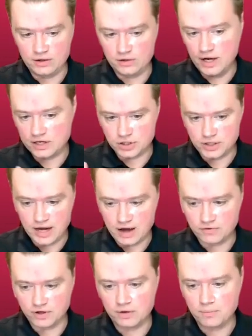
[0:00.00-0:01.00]
actually
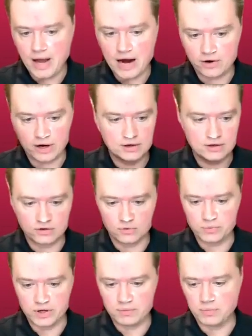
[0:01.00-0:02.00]
have like a background and it'll
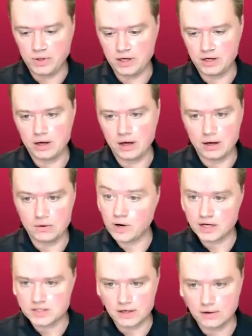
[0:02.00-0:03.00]
be a big
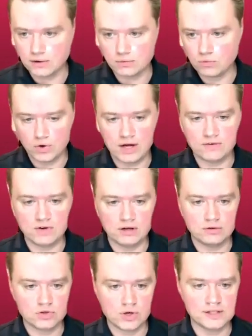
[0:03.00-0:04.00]
rectangle. It won't have any
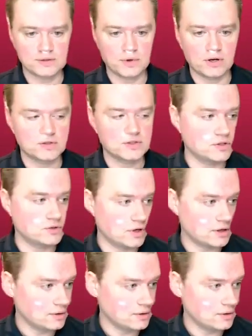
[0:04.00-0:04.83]
transparency to it.